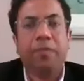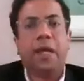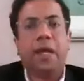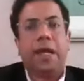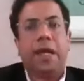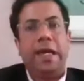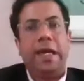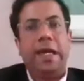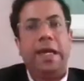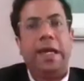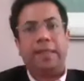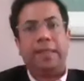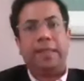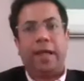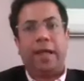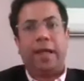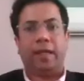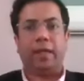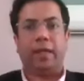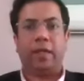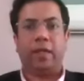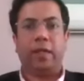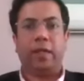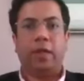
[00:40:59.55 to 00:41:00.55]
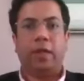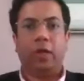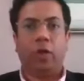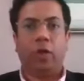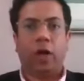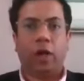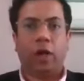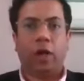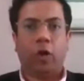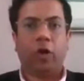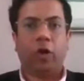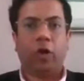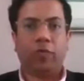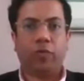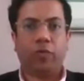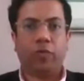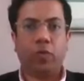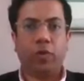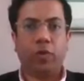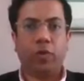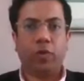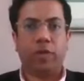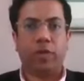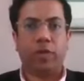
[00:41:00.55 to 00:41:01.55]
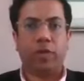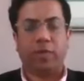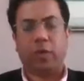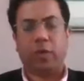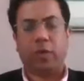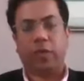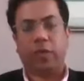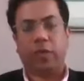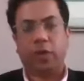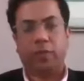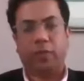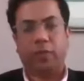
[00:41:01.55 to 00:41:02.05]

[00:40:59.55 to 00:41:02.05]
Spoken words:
is that a lot of students are watching the